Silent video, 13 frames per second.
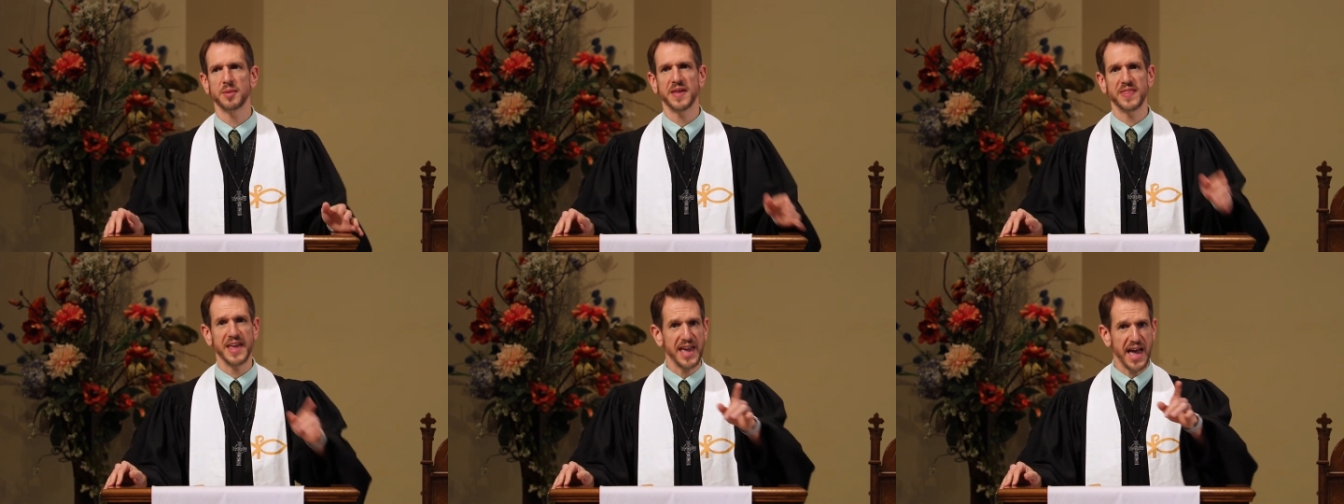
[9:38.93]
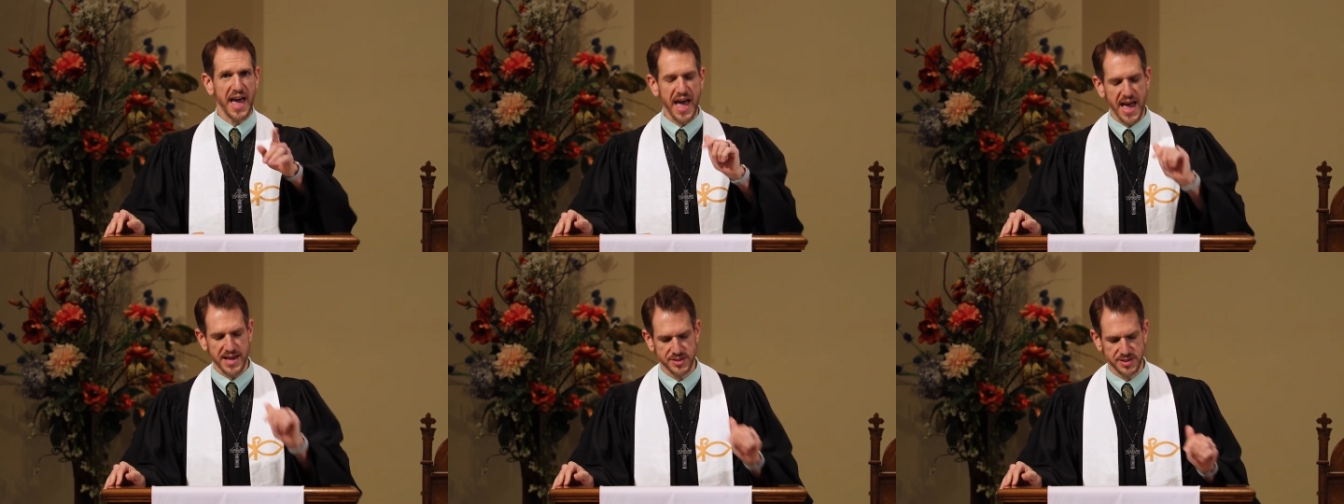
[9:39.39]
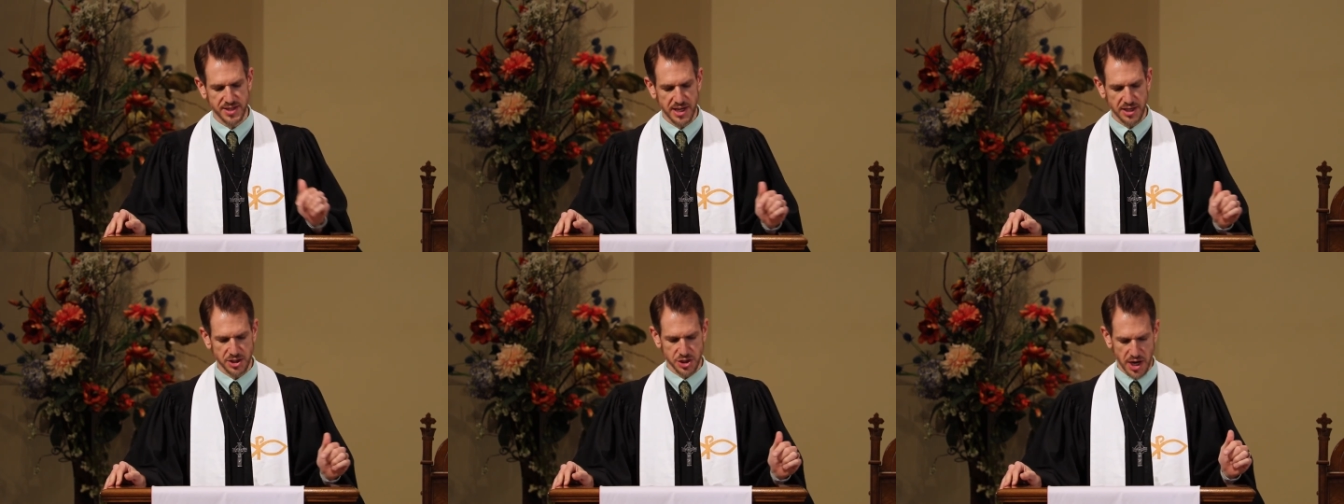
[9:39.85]
And they asked
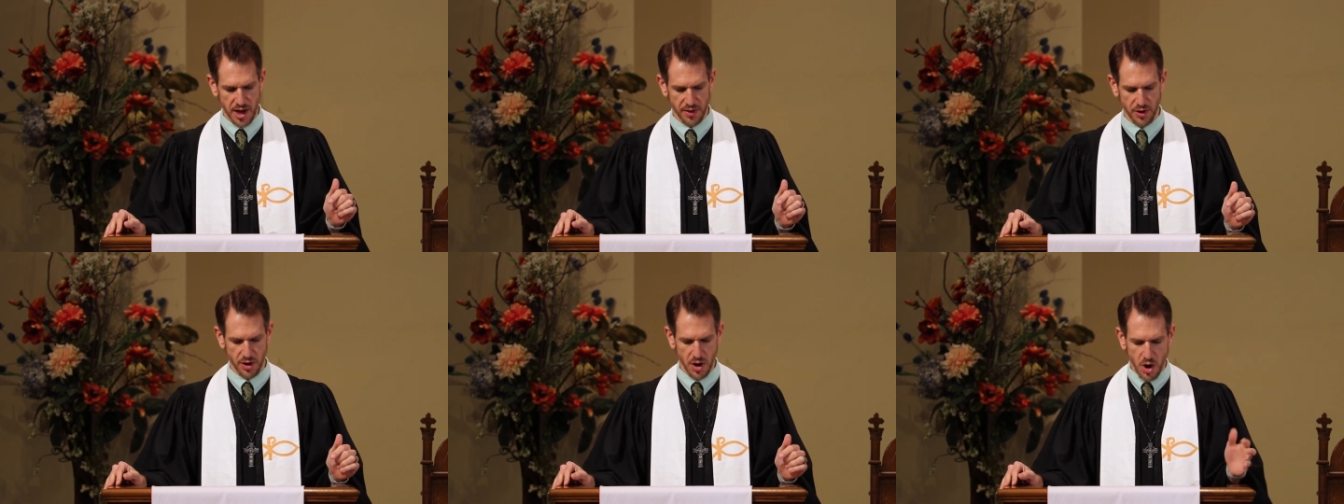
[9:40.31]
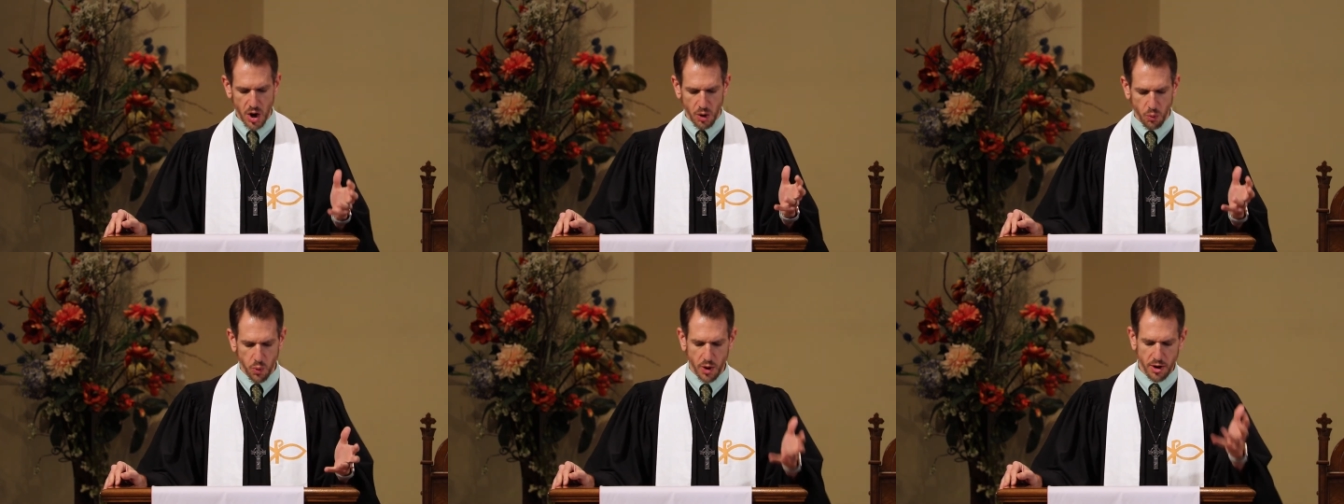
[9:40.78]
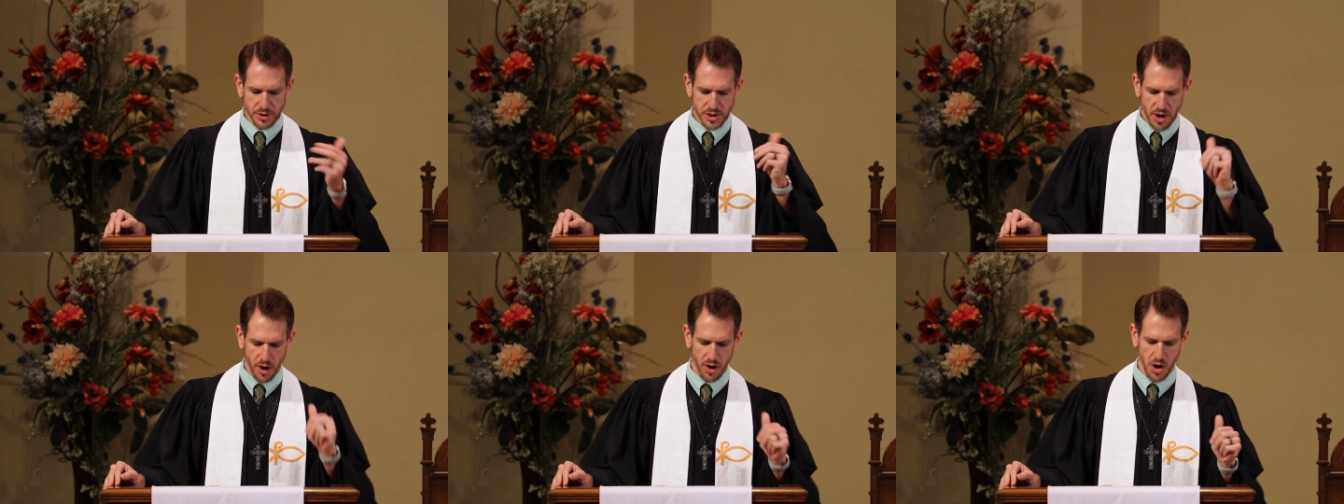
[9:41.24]
each other, Weren't
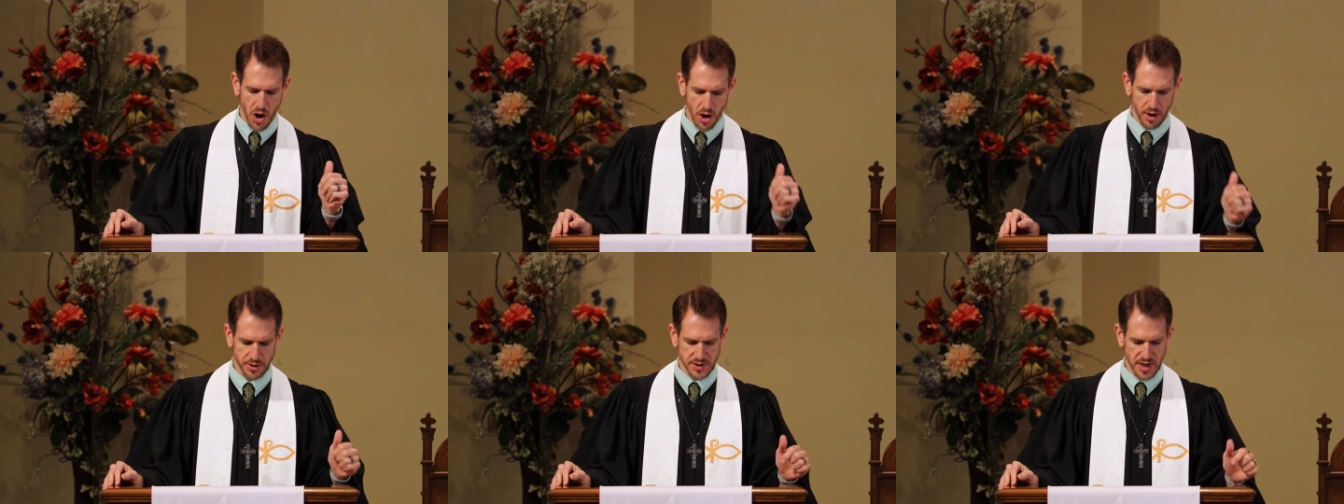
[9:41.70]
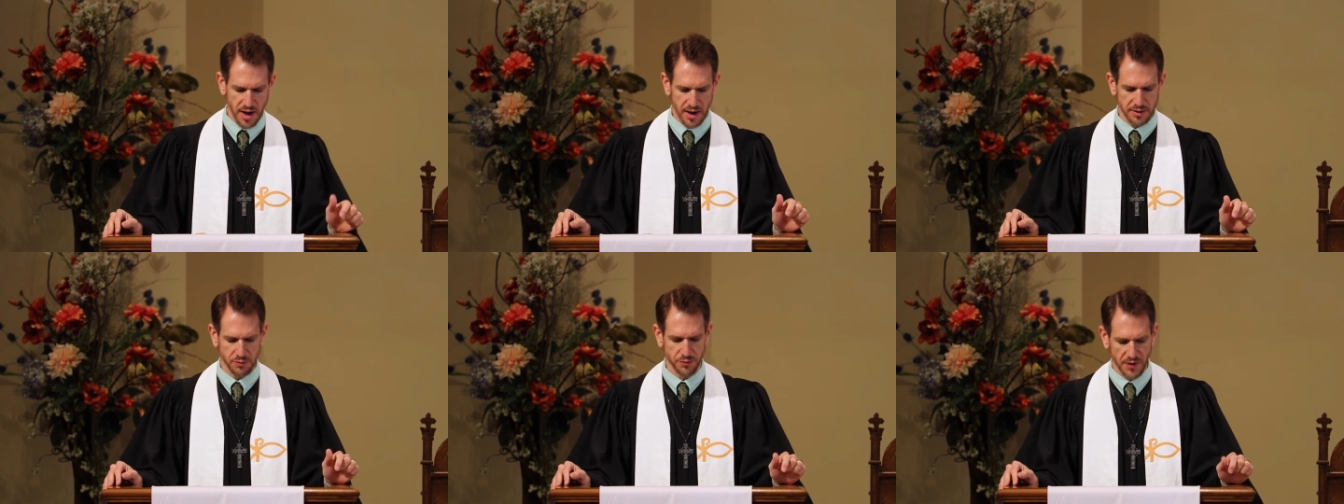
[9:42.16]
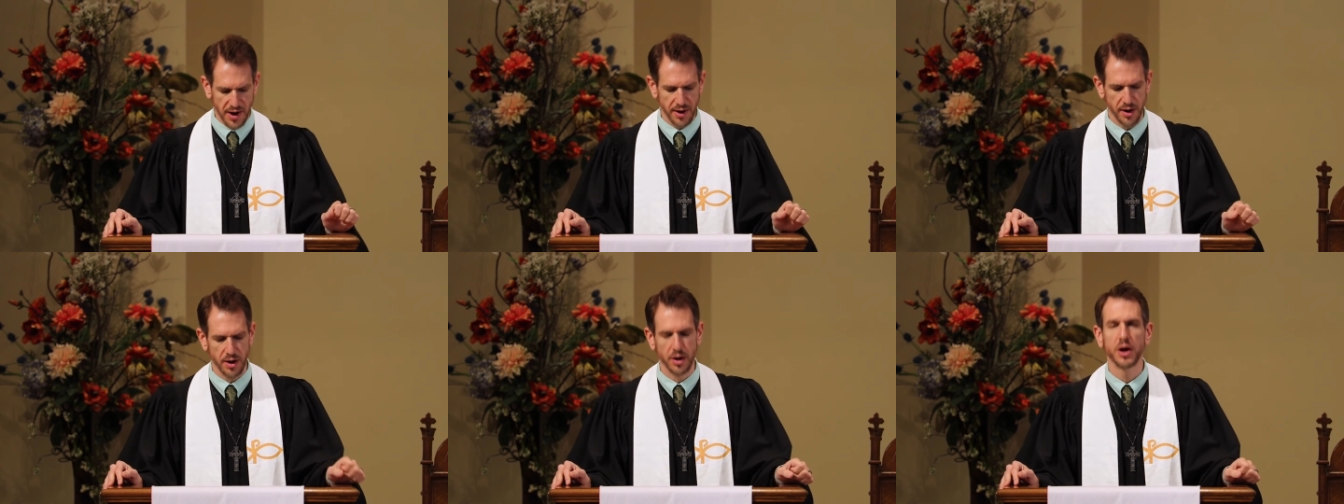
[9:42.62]
our hearts on
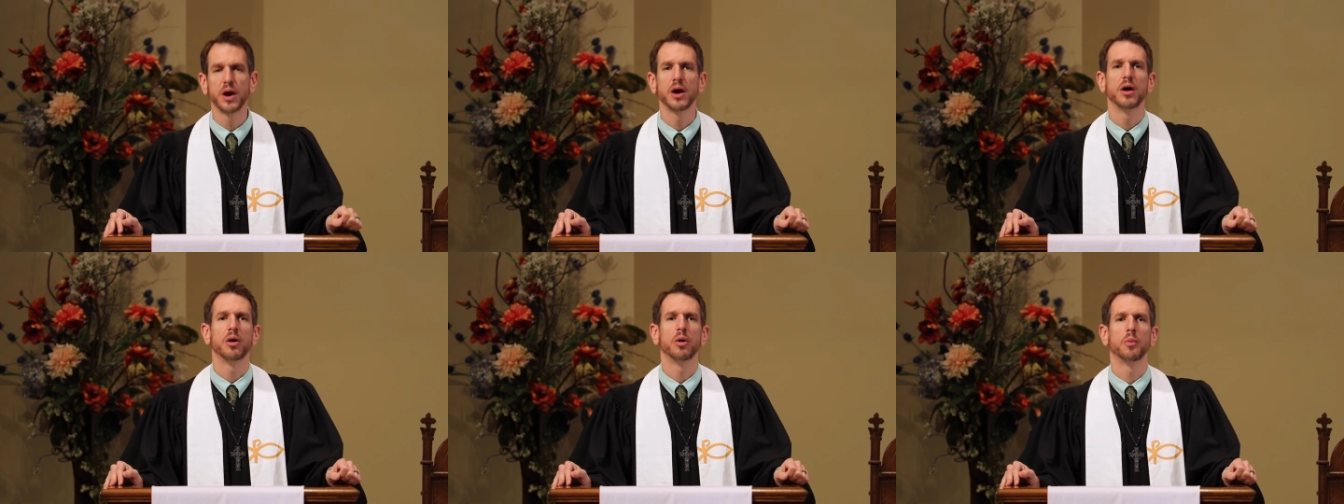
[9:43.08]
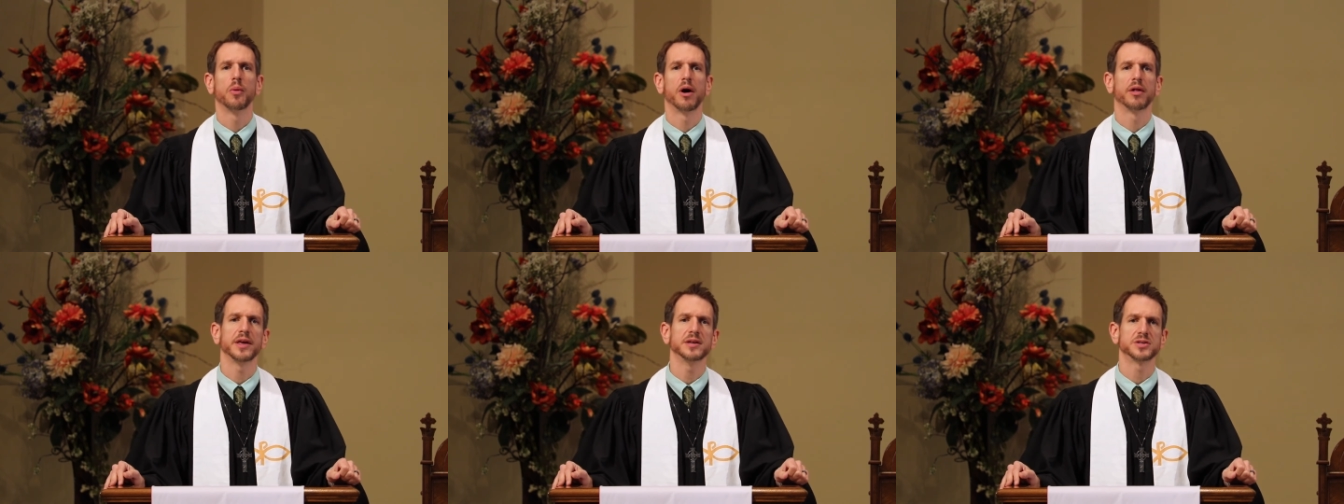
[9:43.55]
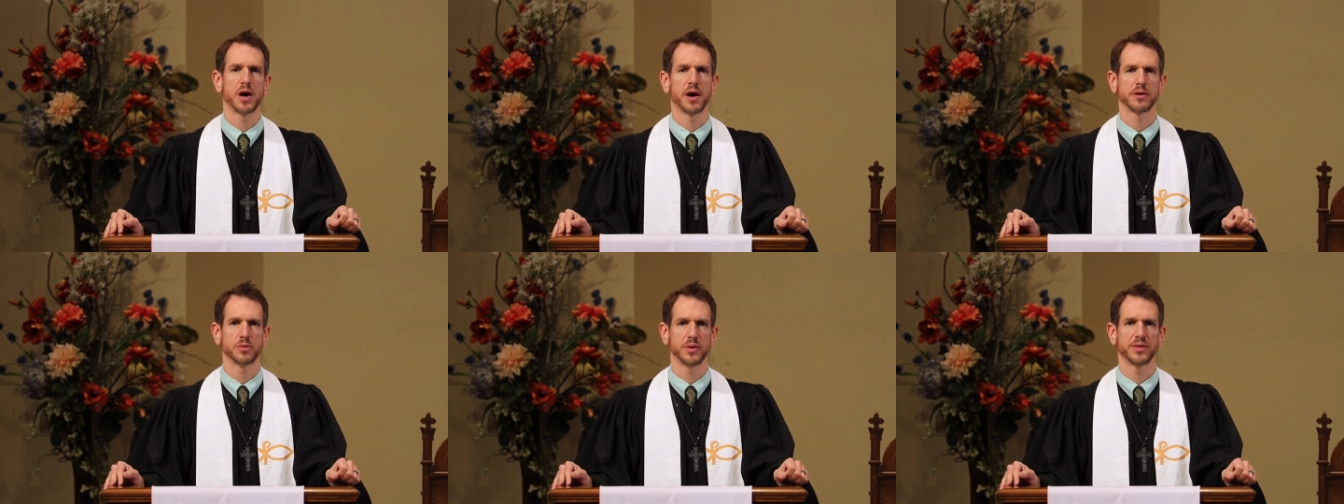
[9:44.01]
fire while he
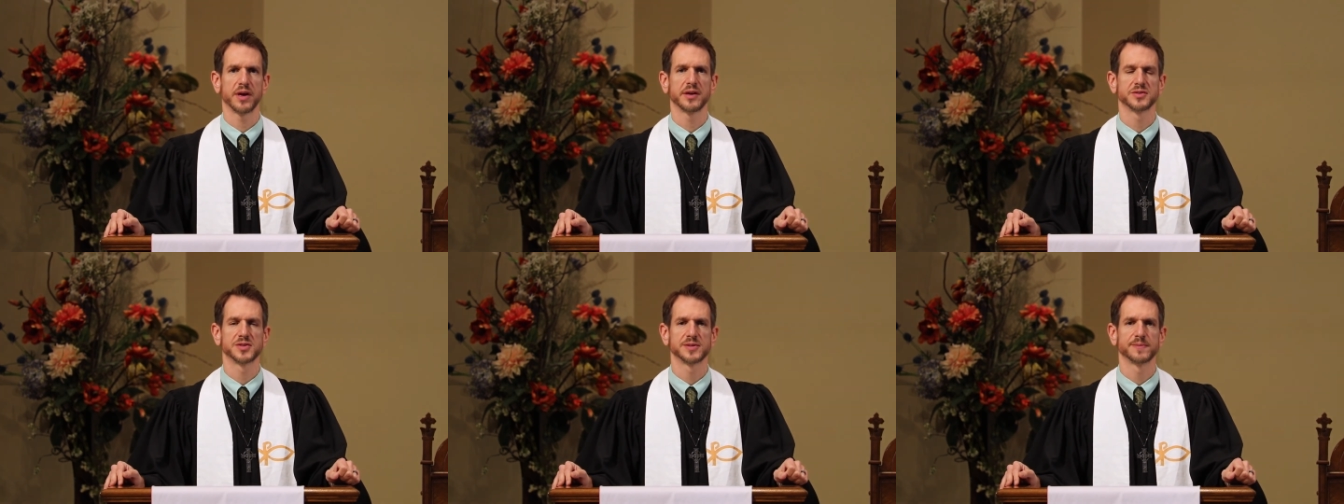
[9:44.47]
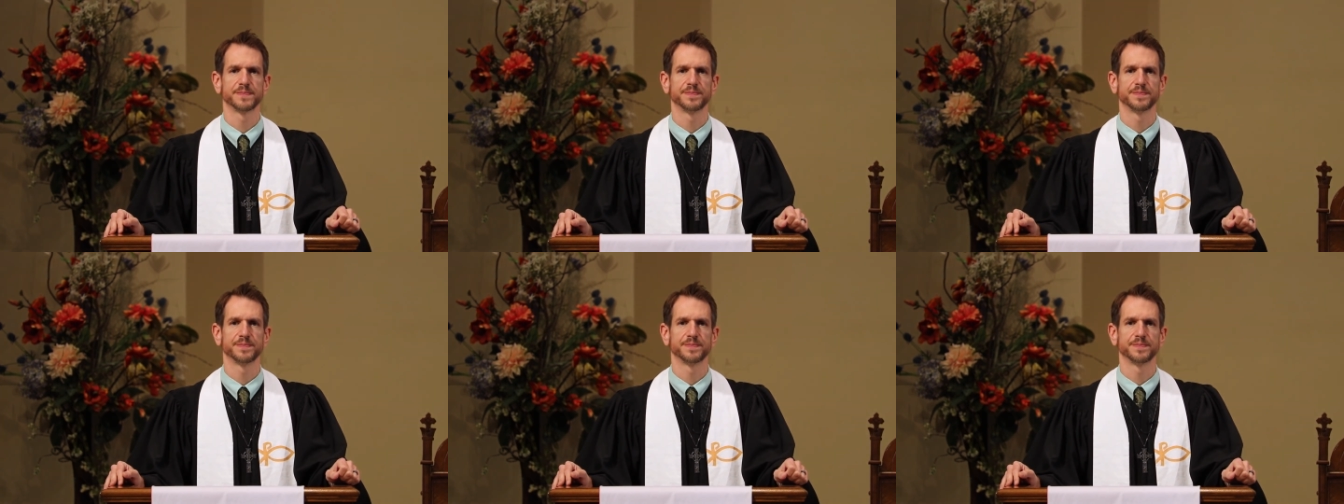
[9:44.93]
talked with us?